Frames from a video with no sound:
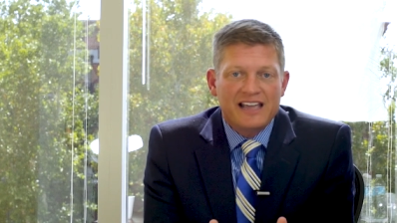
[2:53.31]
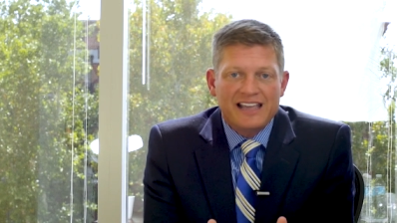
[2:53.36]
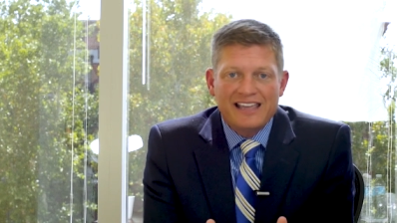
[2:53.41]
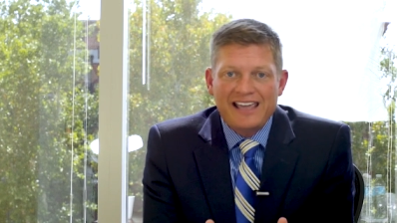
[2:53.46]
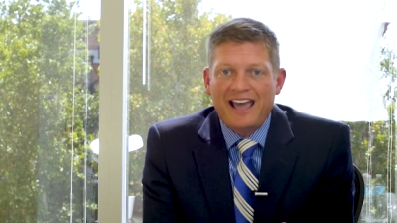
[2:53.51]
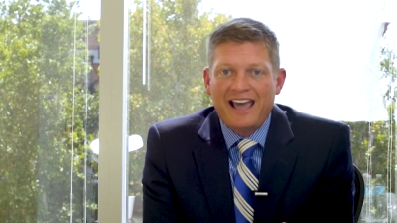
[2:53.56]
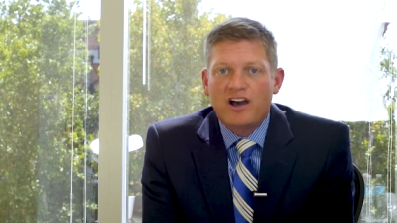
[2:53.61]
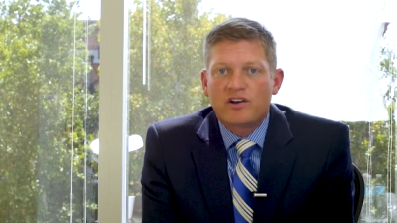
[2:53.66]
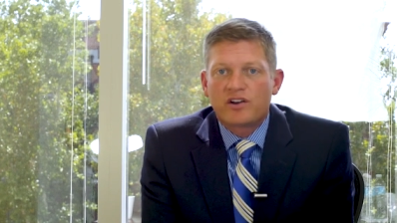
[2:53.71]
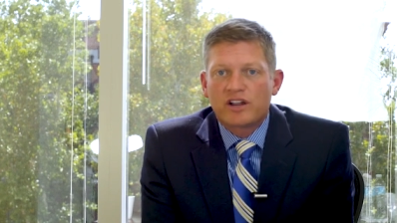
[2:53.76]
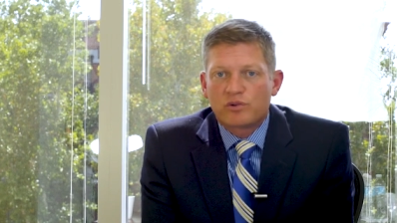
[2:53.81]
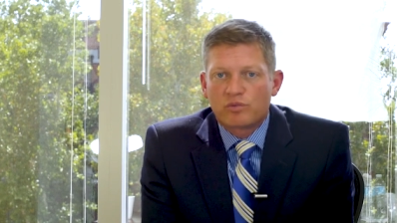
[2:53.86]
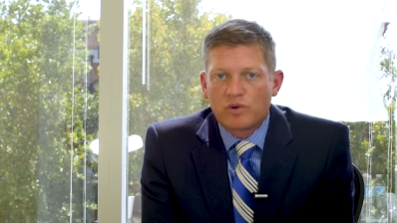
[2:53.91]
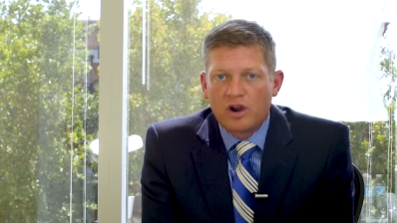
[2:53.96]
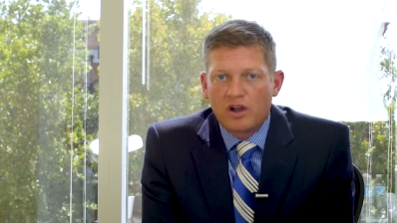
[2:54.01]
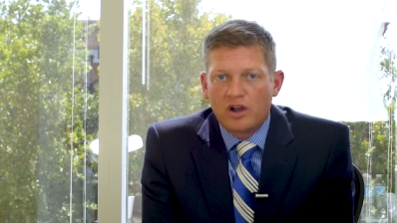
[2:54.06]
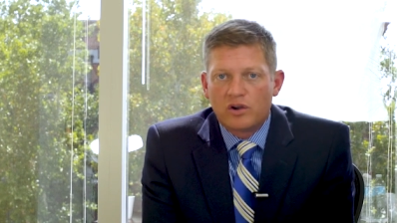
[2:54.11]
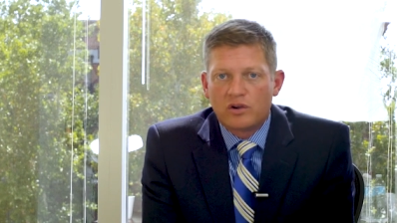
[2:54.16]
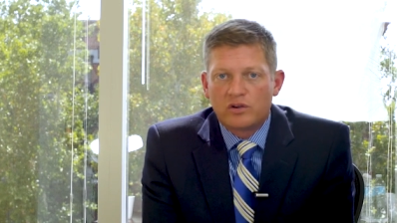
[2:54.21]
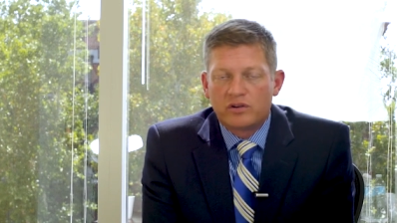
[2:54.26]
county
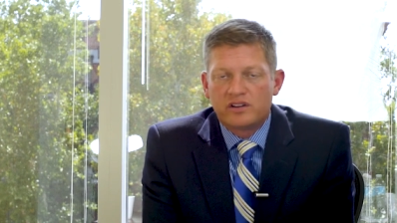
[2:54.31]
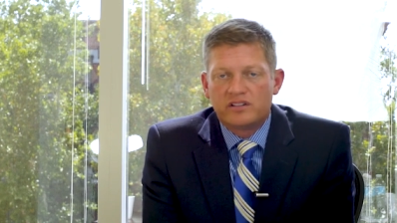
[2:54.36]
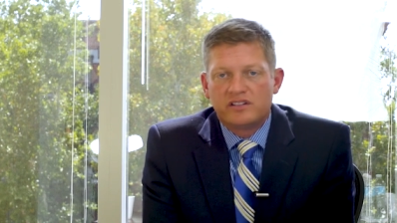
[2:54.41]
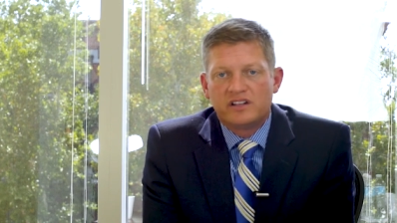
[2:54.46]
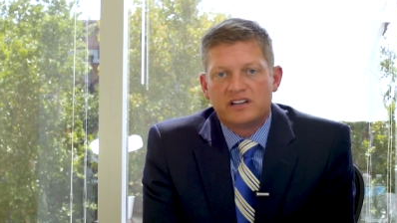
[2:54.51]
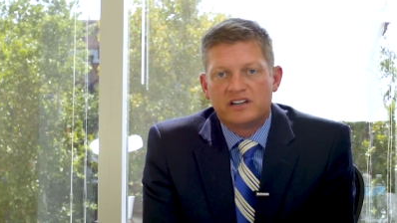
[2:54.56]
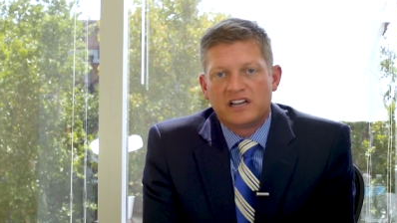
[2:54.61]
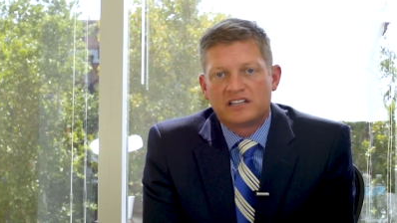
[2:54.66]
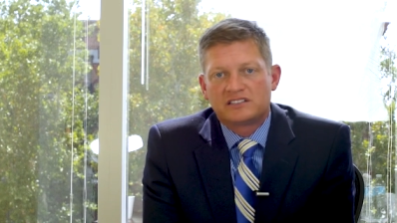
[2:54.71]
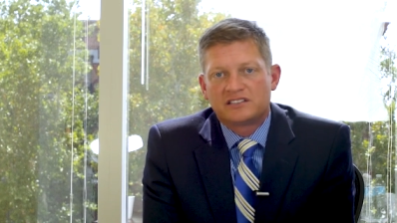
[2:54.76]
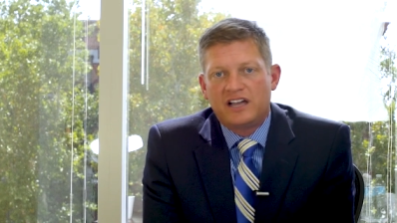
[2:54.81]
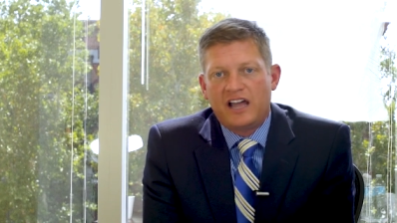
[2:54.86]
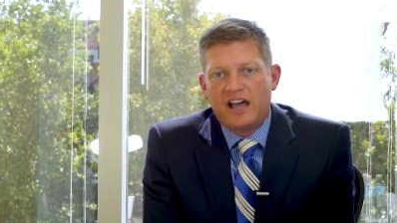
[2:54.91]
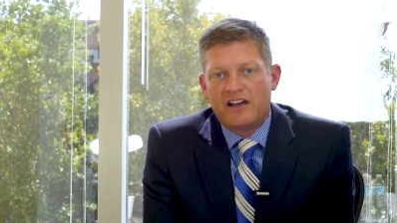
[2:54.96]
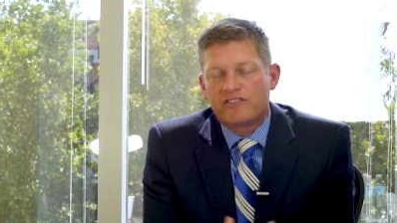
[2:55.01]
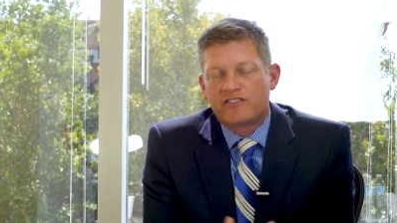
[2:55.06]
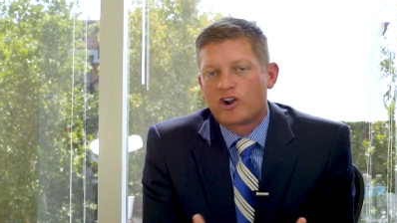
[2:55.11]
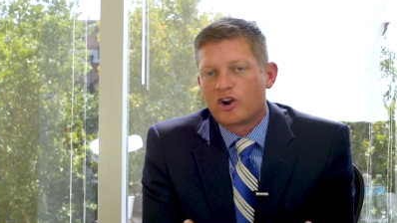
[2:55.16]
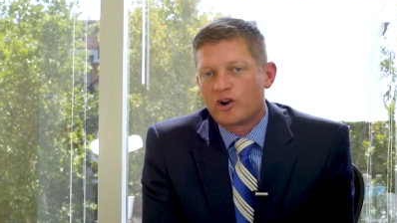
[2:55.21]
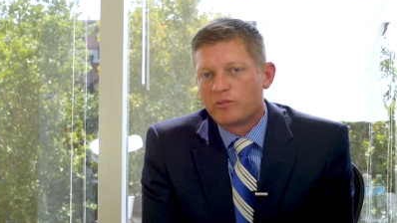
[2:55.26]
road that doesn't
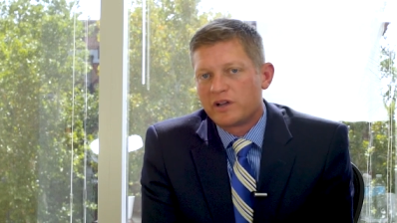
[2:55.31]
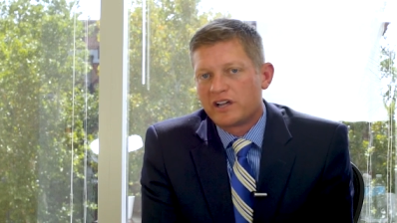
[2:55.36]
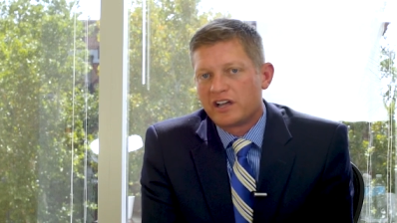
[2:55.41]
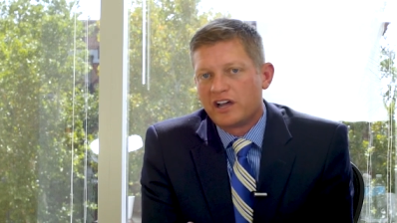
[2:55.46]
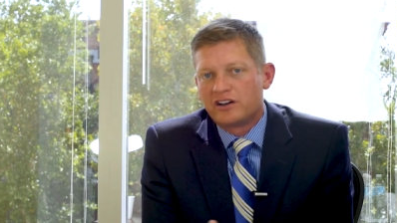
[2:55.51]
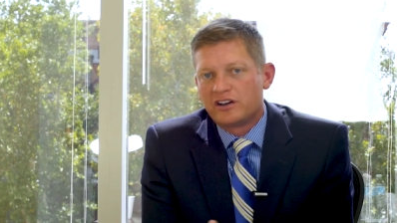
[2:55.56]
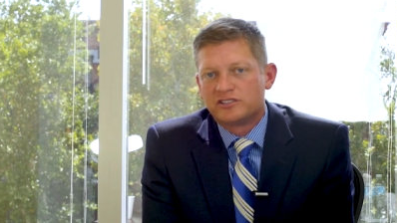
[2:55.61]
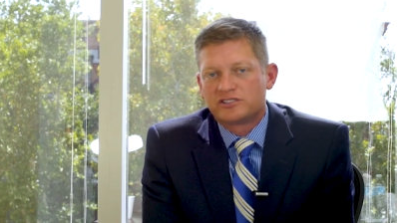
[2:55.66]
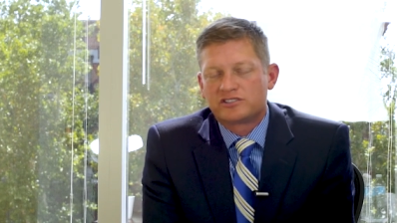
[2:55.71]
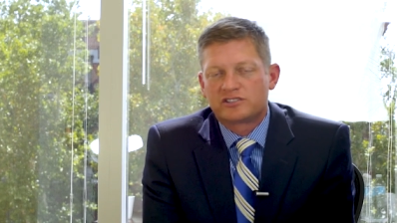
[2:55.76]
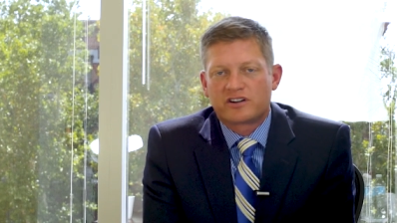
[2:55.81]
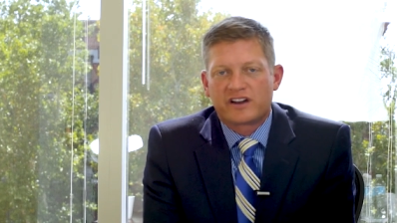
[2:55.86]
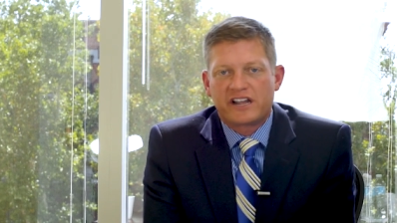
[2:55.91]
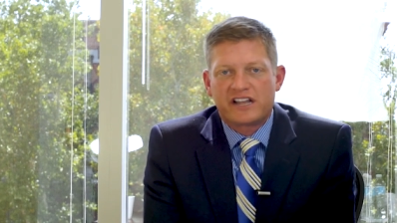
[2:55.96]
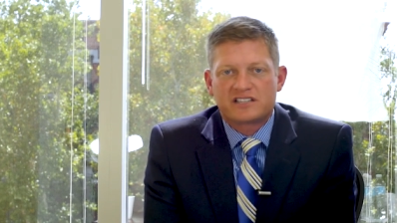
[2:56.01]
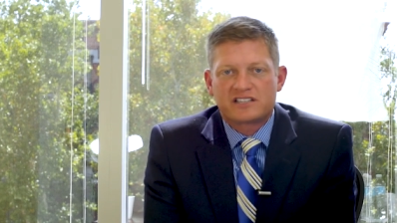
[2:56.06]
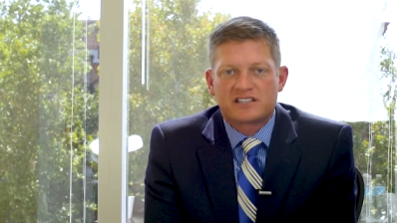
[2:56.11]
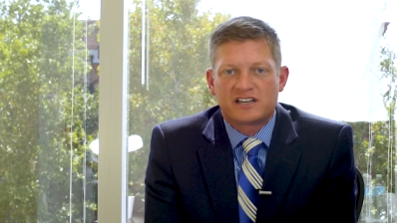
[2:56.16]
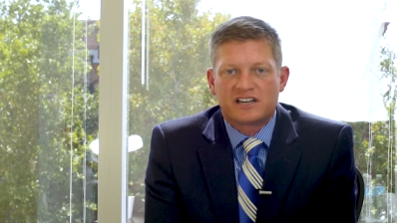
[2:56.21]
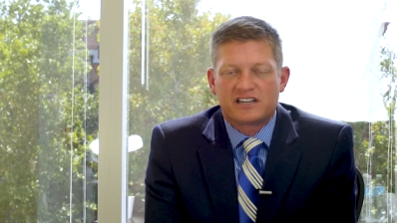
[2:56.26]
have curb and gutter
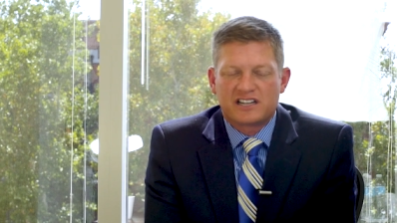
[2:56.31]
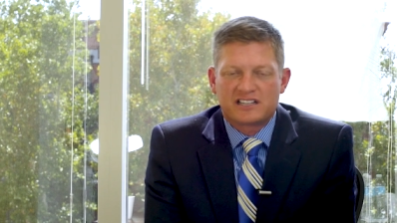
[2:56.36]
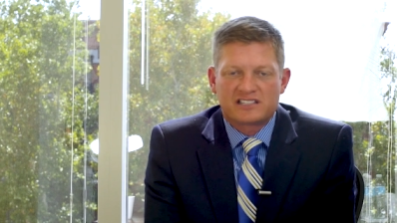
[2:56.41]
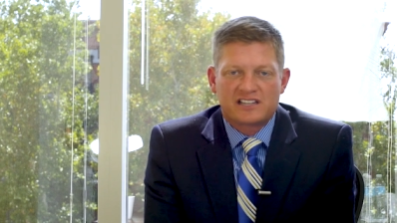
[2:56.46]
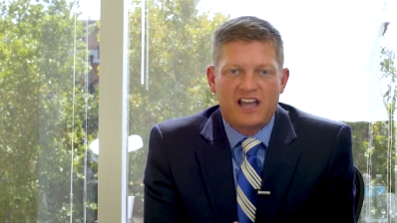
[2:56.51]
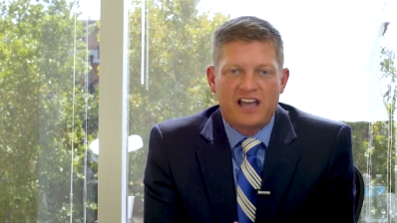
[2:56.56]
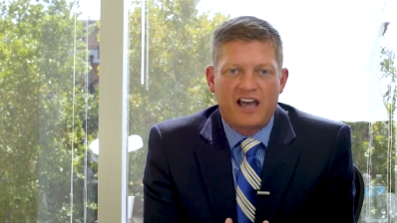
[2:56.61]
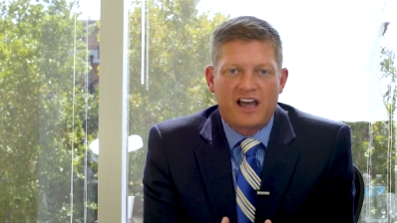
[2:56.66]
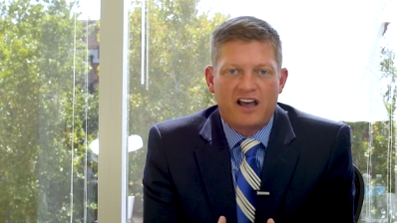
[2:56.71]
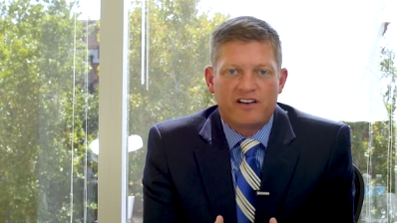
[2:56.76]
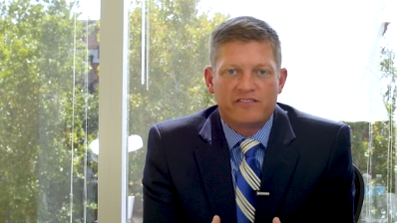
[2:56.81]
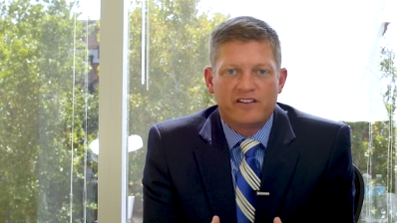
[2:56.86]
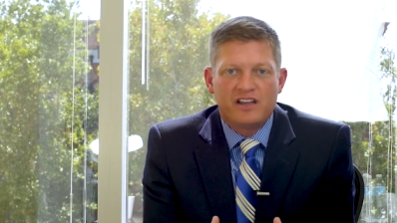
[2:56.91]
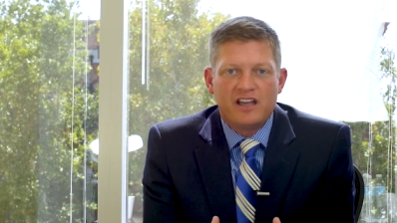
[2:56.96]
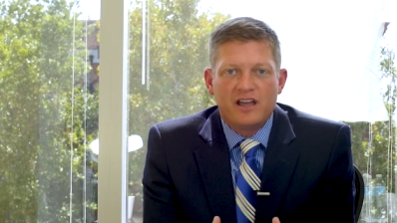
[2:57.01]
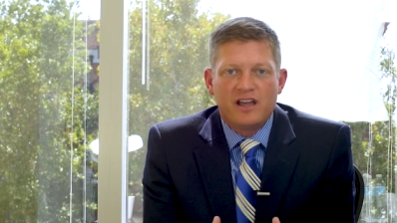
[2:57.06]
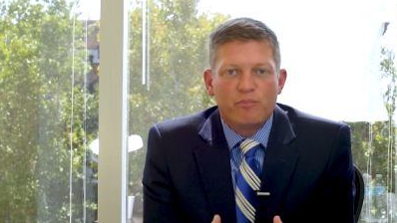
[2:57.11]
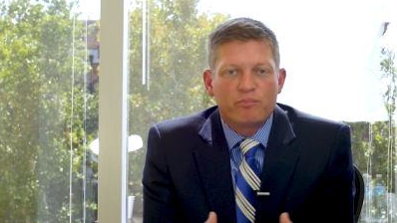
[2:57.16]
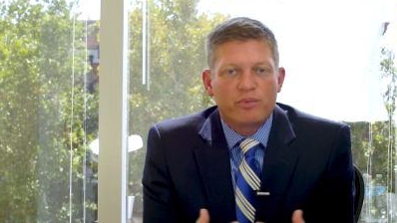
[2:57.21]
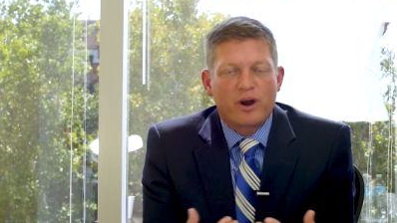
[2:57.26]
streets and it doesn't have
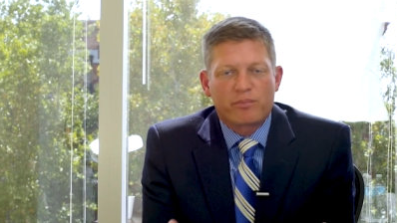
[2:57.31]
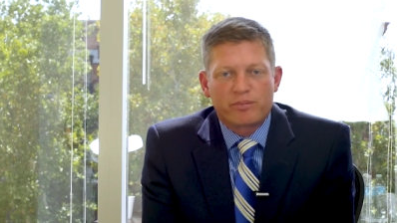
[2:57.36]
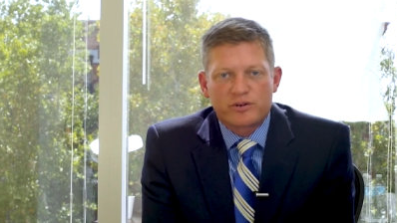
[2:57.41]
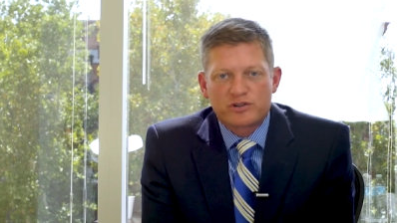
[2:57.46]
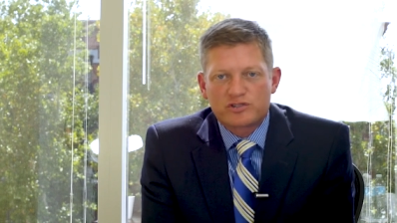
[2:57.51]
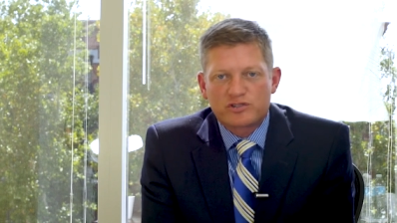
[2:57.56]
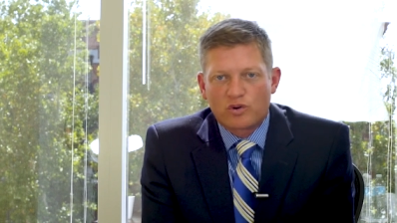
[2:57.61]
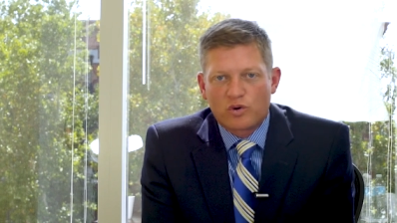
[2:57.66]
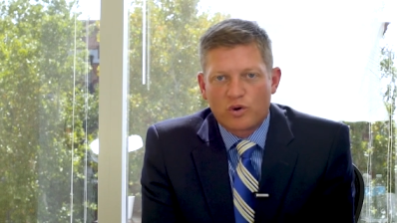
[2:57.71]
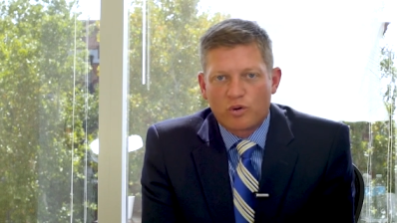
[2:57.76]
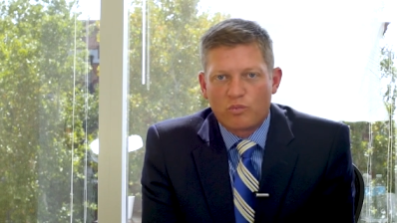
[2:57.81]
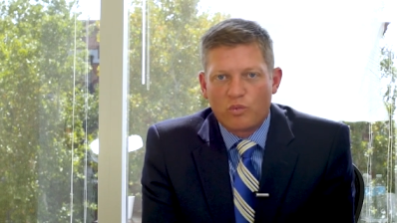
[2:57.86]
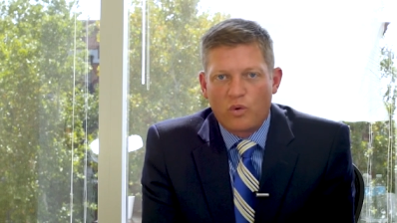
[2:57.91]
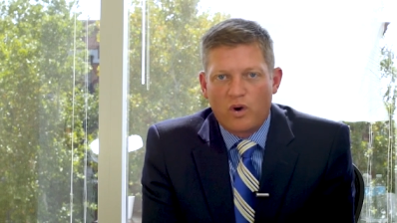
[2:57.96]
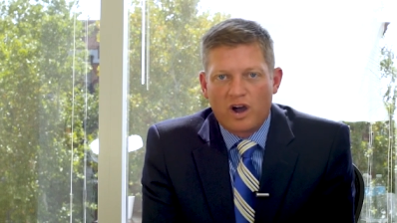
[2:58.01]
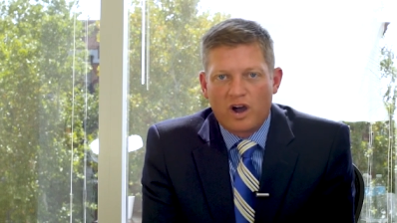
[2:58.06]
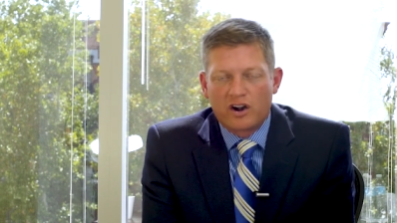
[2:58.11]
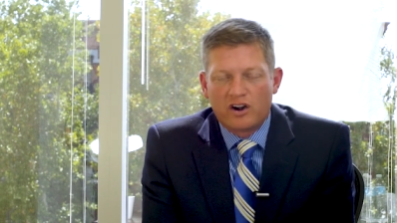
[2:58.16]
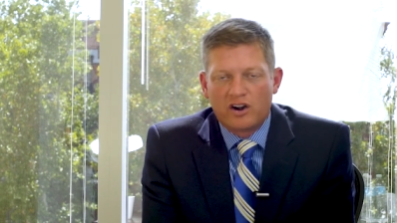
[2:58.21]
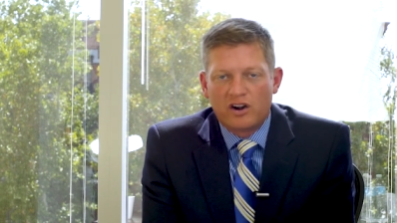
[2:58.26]
proper storm
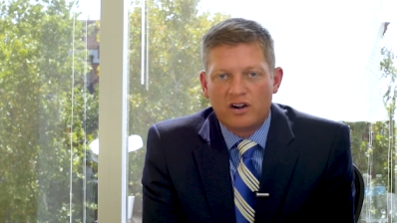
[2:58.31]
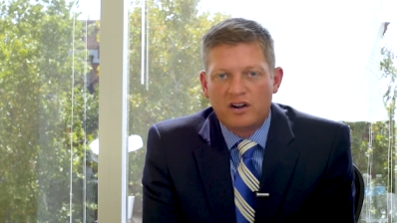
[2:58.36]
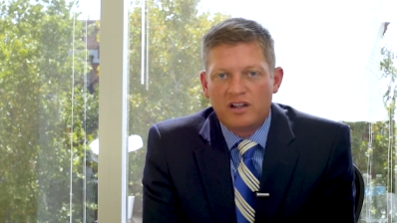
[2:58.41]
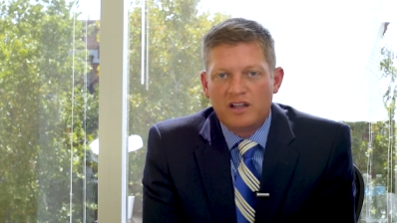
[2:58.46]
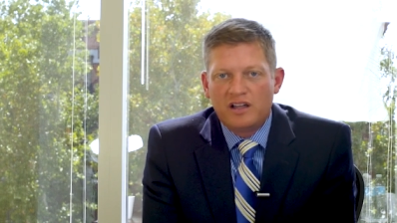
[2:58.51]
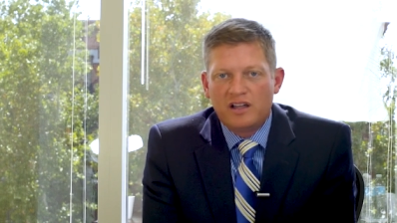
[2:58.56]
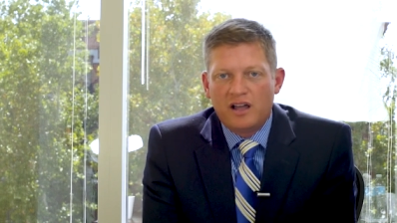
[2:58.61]
water